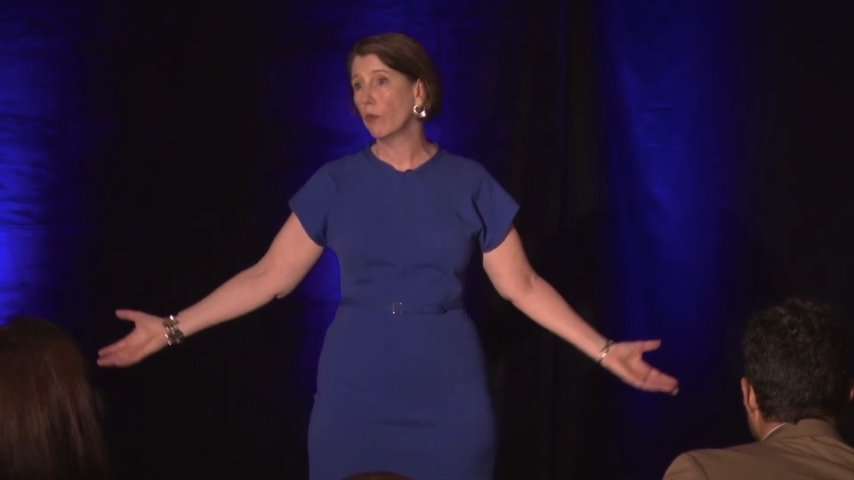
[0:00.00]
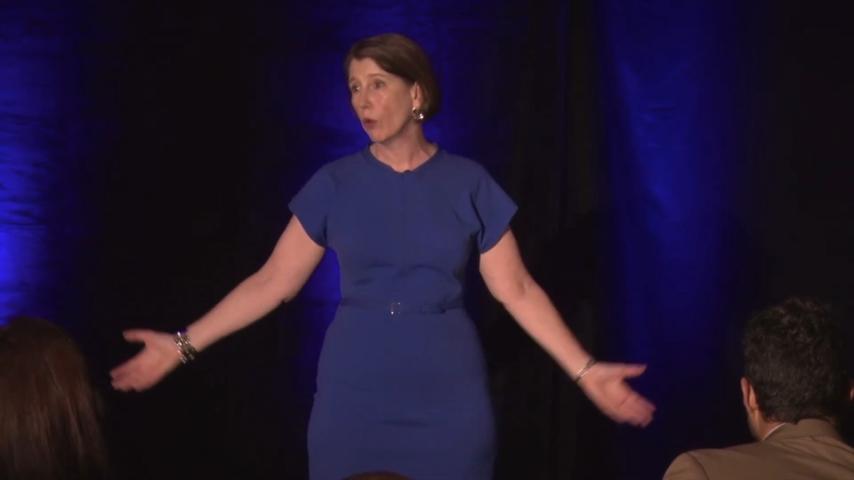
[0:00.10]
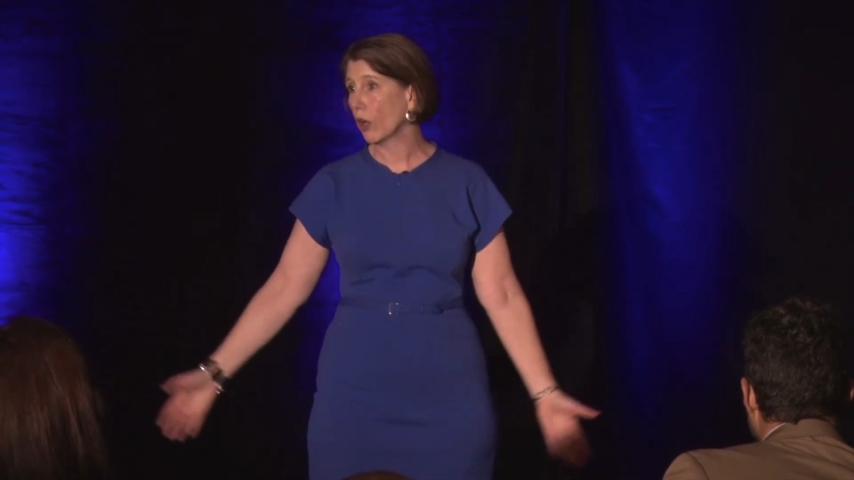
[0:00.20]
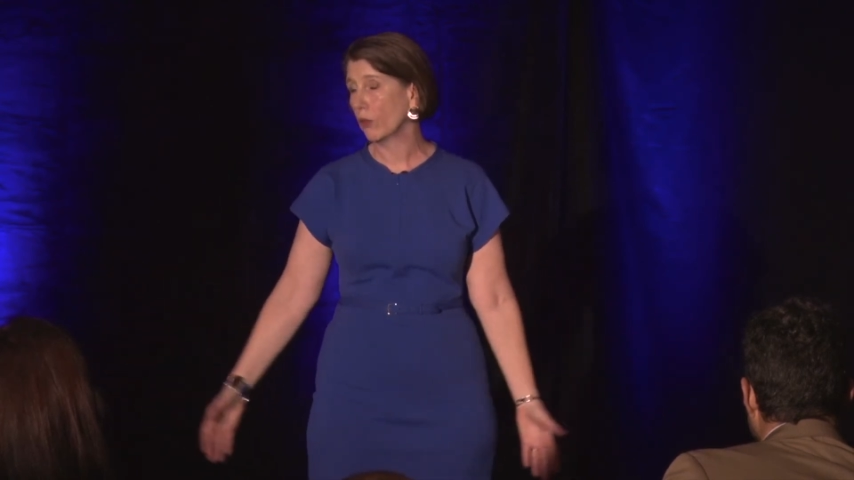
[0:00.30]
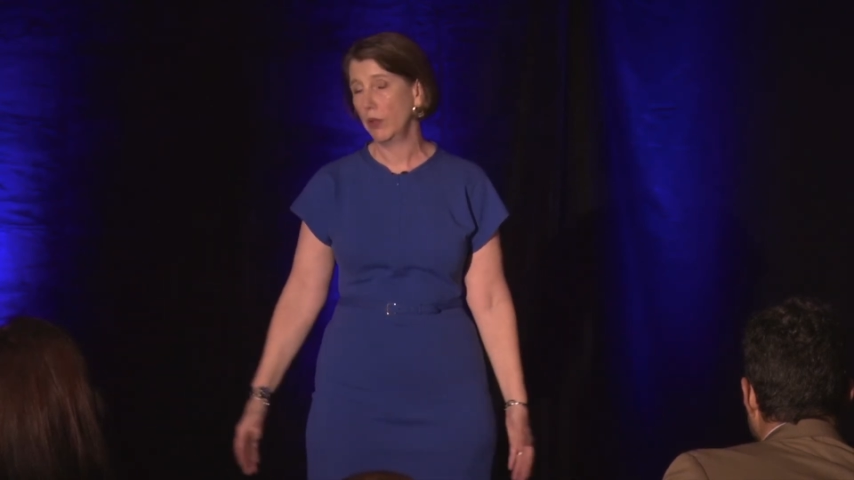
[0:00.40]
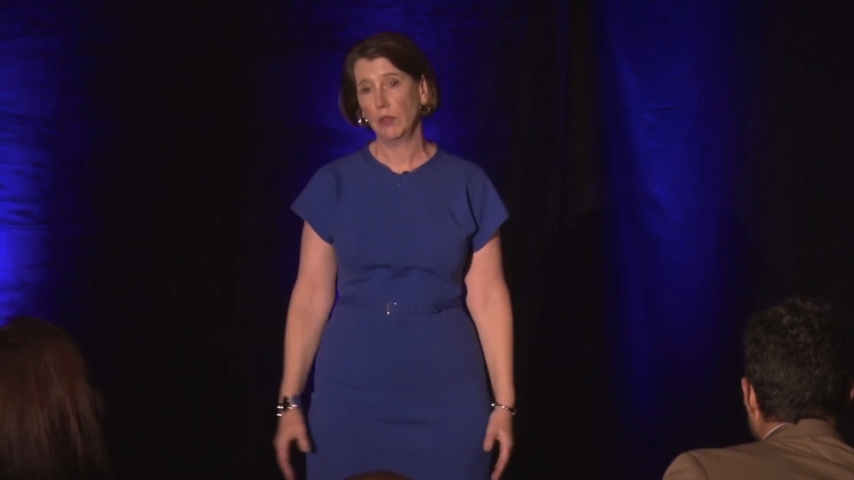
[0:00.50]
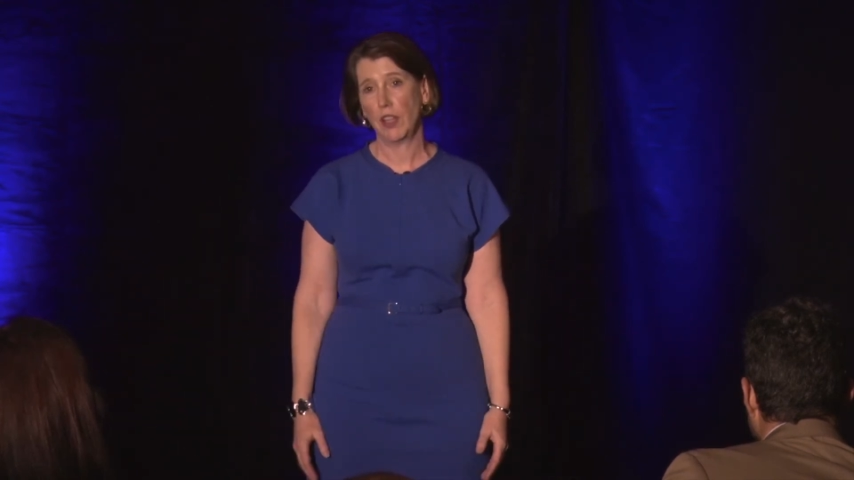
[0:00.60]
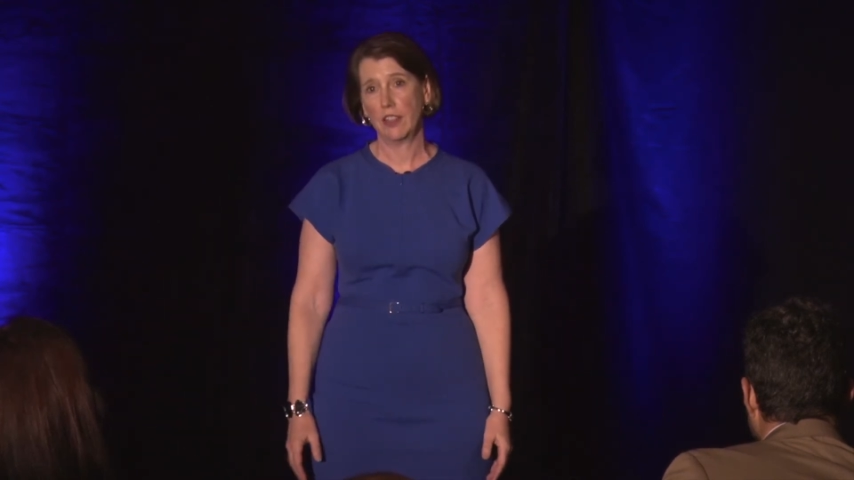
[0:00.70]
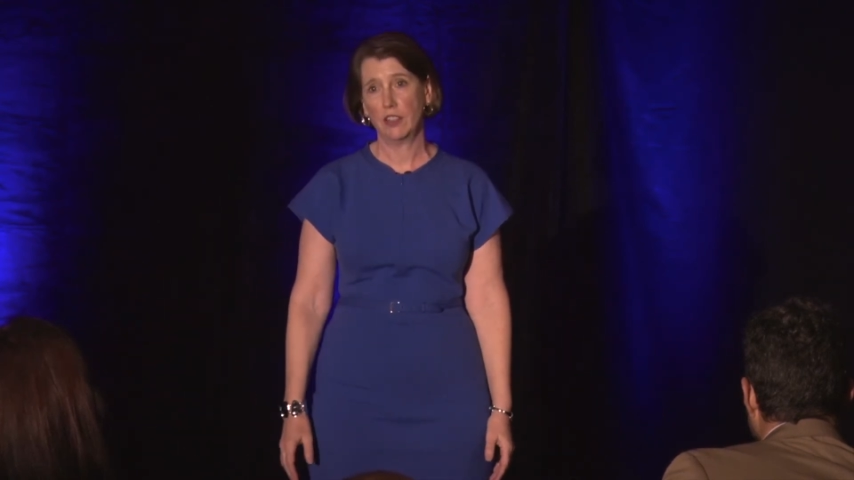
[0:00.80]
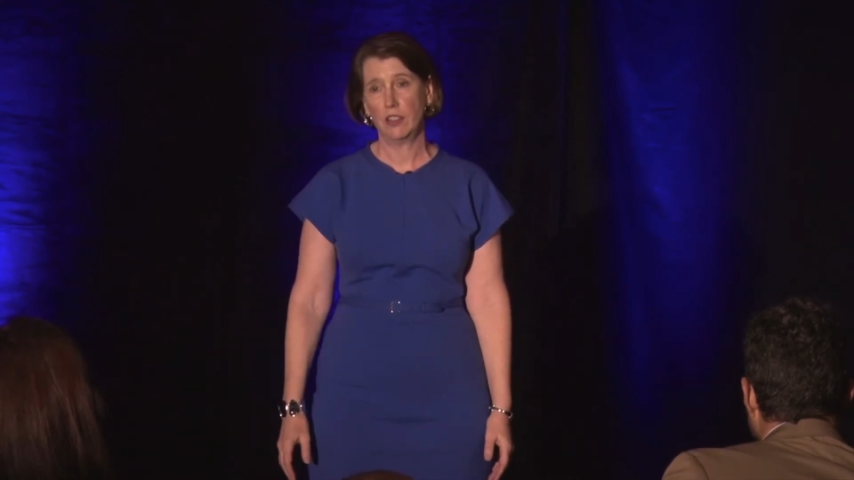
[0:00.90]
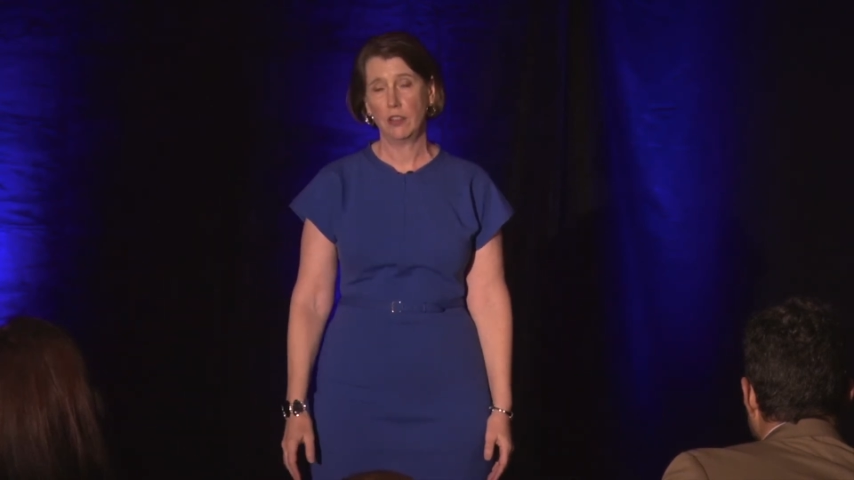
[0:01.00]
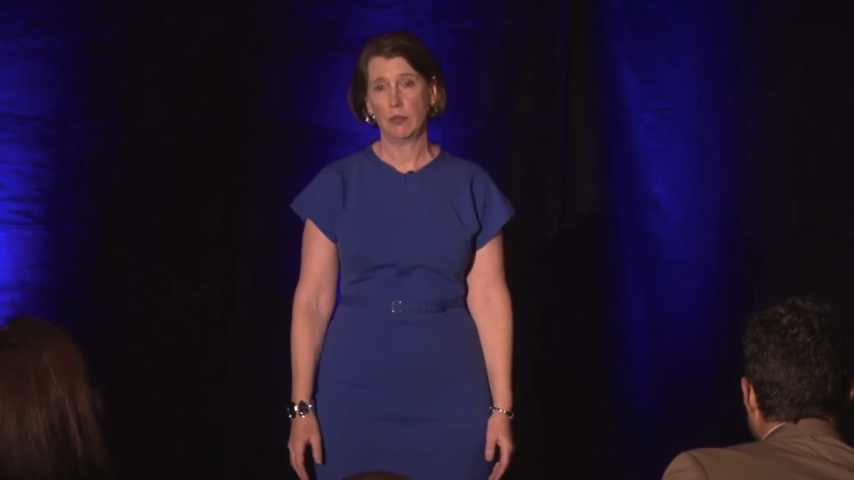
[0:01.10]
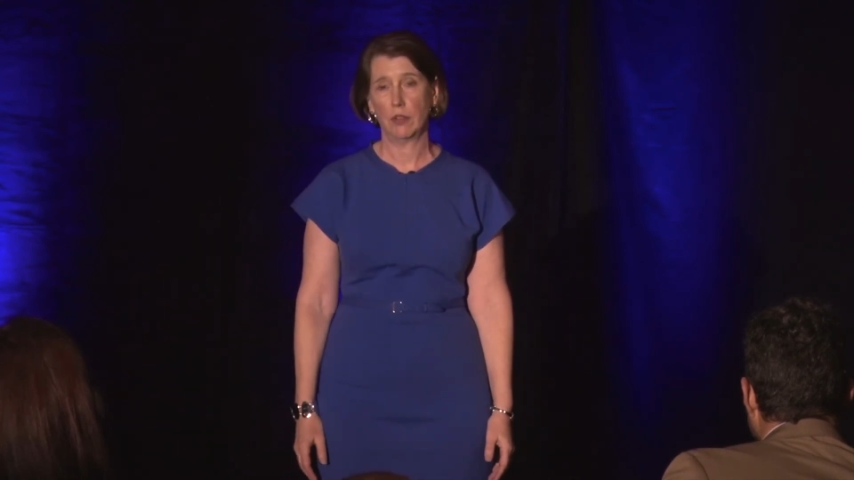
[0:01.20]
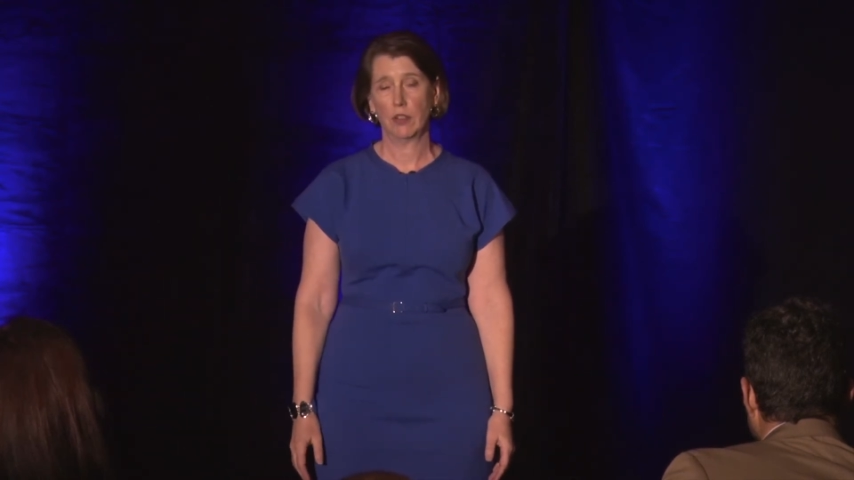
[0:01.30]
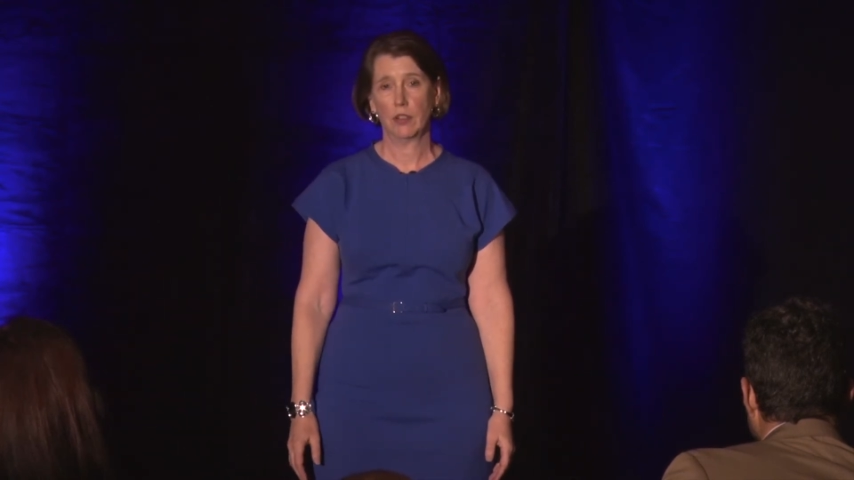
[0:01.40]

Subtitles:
work we would like to do.